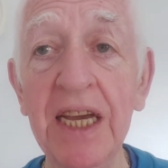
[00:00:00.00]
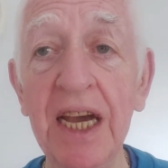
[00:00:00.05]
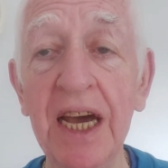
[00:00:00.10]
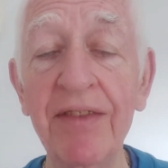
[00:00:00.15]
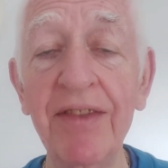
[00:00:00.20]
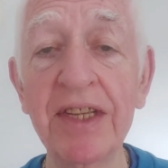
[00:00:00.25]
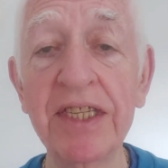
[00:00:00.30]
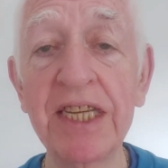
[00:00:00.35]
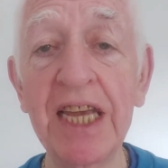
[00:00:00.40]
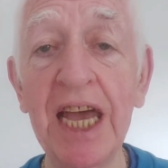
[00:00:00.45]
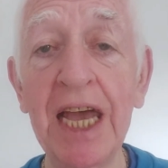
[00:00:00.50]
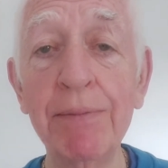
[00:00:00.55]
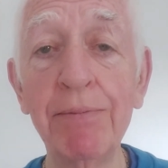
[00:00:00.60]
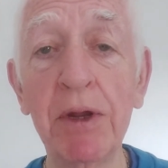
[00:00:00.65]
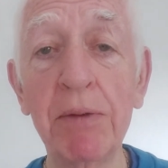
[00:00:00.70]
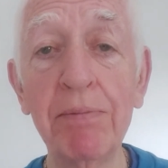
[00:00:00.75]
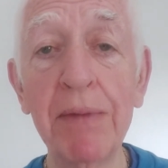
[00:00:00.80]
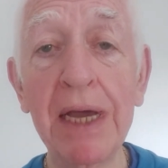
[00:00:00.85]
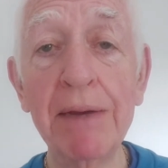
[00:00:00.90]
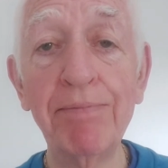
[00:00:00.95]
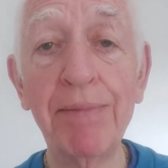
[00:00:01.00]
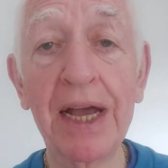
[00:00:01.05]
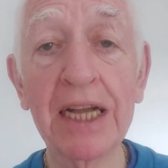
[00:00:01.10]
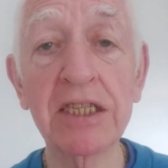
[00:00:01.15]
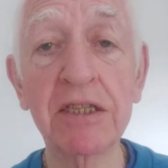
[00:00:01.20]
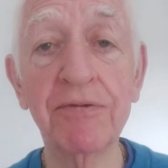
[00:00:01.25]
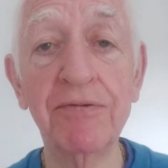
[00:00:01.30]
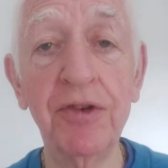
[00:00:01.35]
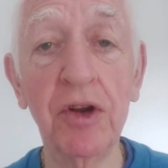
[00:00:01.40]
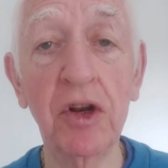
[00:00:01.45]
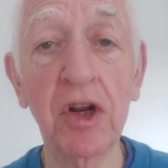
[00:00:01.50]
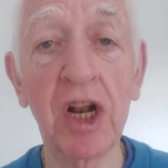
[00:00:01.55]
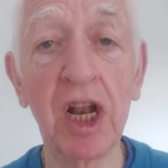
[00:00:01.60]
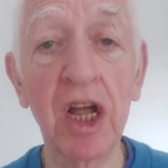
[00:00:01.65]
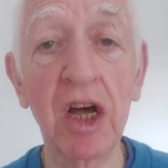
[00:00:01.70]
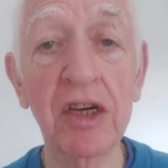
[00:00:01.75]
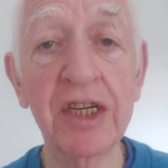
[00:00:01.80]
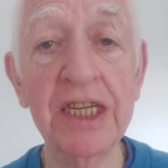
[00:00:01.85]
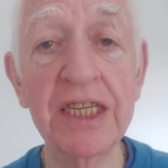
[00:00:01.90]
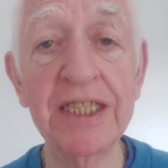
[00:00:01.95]
and the time on my back to front
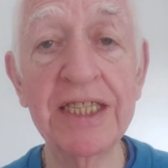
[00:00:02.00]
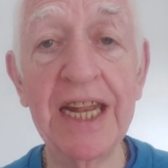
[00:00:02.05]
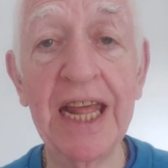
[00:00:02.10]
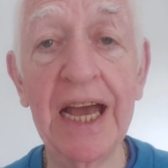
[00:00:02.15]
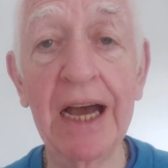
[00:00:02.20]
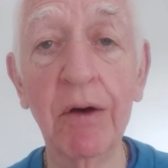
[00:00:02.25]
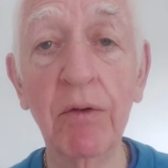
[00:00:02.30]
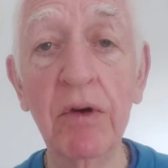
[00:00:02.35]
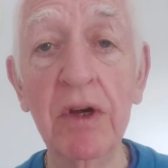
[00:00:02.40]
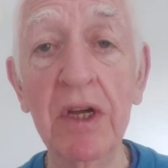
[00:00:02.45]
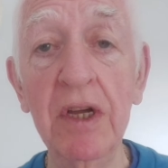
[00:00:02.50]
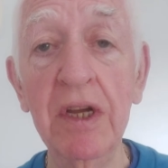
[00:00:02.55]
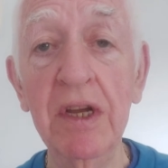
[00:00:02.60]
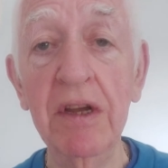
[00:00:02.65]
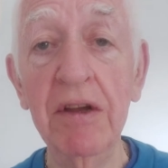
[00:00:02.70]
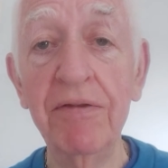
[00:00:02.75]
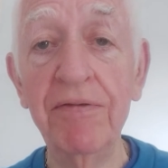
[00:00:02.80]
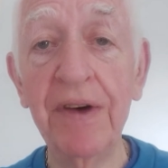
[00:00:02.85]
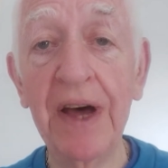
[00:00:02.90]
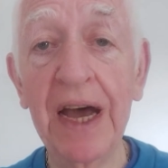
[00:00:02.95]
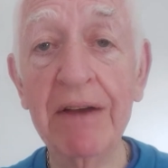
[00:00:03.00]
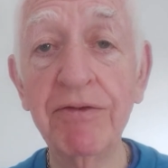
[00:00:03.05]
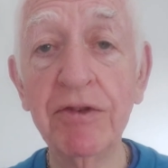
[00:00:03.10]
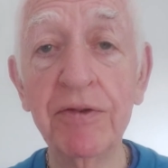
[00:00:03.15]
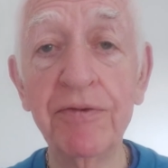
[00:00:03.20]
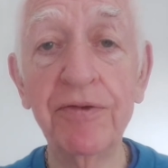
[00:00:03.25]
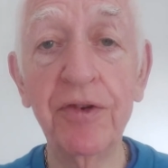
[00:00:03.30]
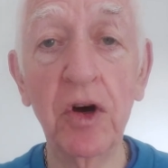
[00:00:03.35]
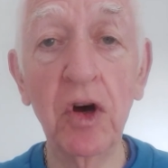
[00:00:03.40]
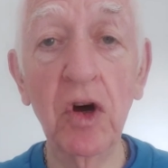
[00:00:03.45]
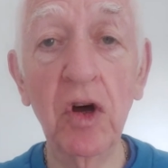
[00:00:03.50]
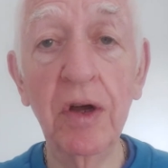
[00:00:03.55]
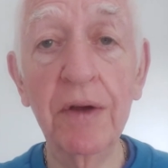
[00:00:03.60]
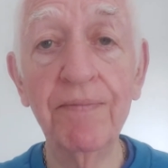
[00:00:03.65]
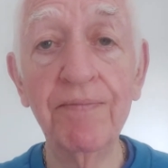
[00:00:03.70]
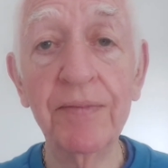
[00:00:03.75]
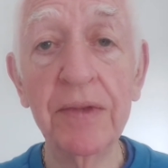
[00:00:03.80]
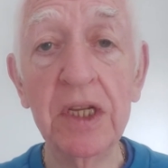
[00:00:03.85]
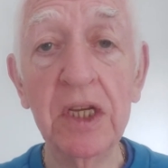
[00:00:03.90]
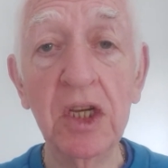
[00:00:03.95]
clock is now 5 to 4
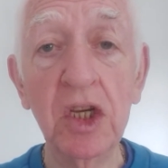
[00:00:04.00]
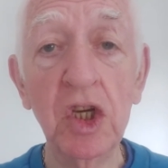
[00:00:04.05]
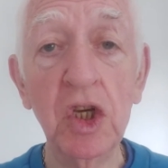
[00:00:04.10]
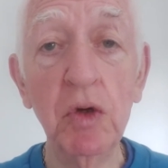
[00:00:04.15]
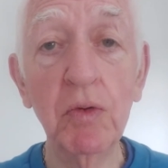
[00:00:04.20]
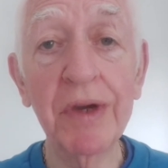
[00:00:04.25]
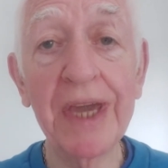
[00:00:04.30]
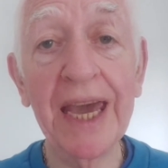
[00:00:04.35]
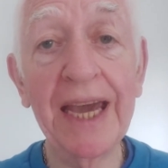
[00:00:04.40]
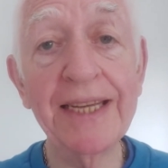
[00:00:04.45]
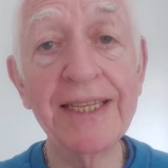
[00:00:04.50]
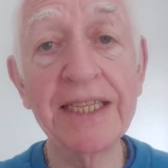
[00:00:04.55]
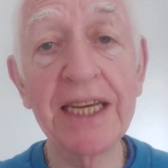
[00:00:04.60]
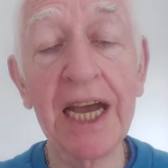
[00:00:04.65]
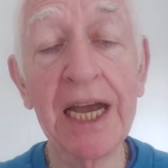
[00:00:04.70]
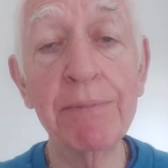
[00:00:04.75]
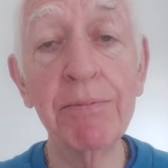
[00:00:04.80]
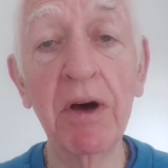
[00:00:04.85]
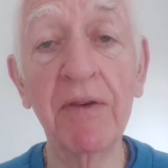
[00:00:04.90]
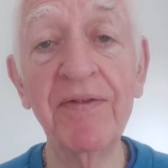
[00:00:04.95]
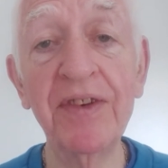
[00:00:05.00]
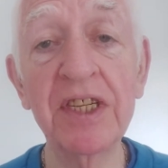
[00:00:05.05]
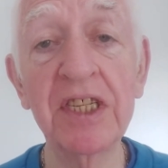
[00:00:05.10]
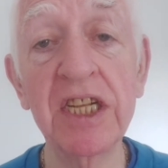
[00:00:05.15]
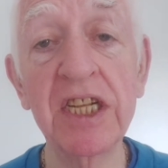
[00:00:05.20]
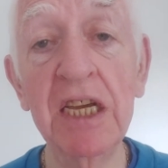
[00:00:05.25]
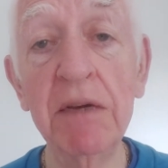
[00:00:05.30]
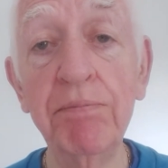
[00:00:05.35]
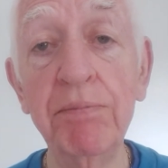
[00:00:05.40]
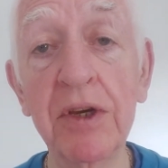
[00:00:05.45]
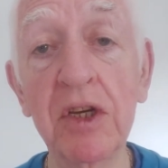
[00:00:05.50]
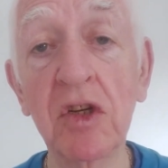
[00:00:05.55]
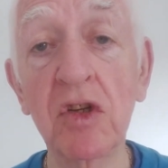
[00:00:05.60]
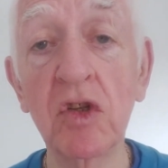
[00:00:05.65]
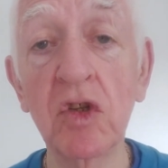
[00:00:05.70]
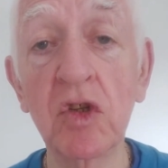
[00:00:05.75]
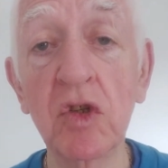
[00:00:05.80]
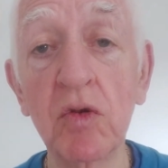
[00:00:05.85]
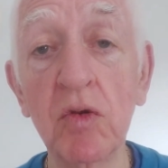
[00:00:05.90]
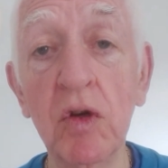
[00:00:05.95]
UK time, obviously,
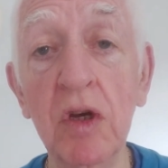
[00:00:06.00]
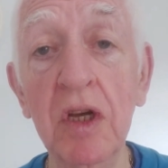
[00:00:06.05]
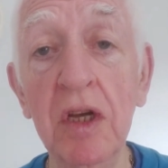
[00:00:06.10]
because